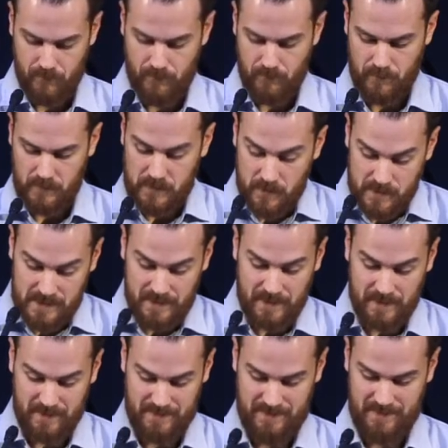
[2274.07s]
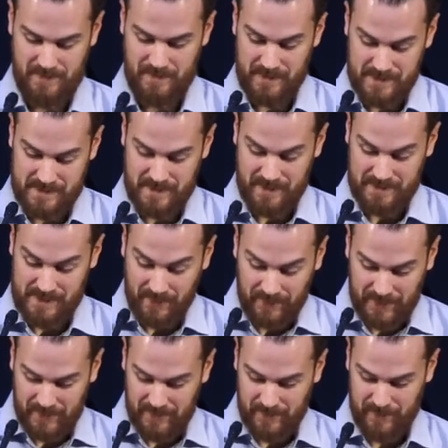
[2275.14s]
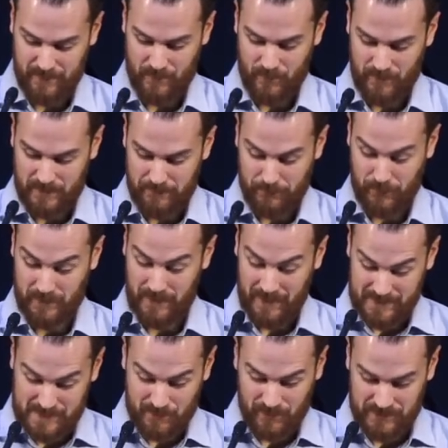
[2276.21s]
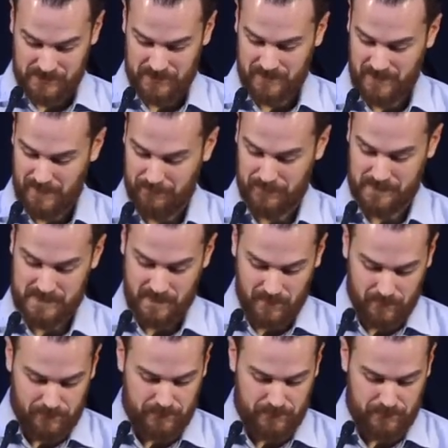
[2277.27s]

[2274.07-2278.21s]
Using this delegated authority for God's pleasure, not for self.